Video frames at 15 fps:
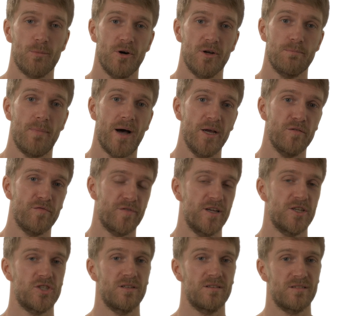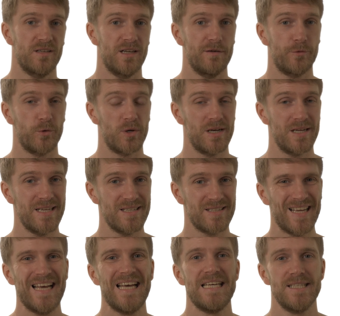about myofascial
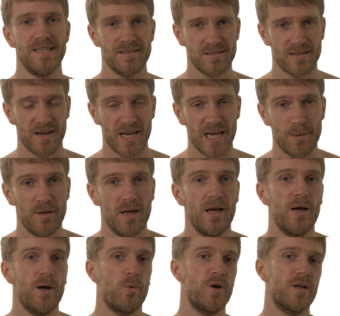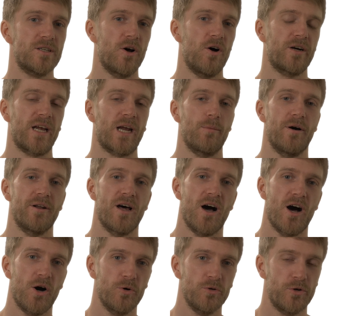self-release. This time we're talking about
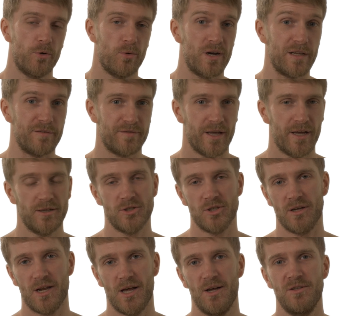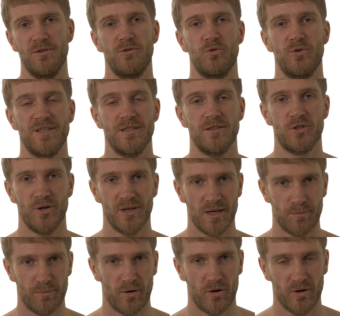how to relieve tension and how to treat
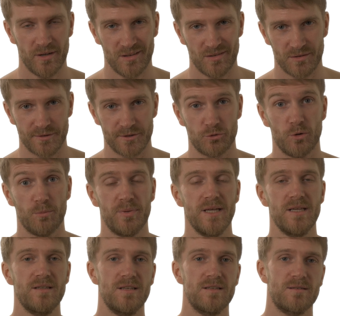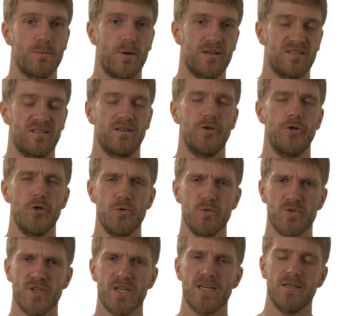trigger points in the trapezius muscle
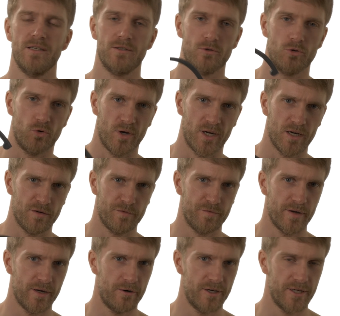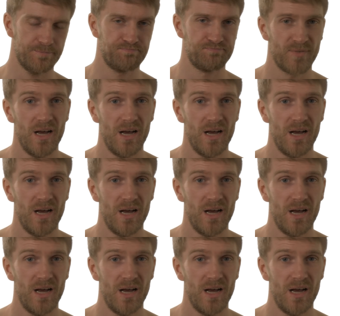using the trigger fairy.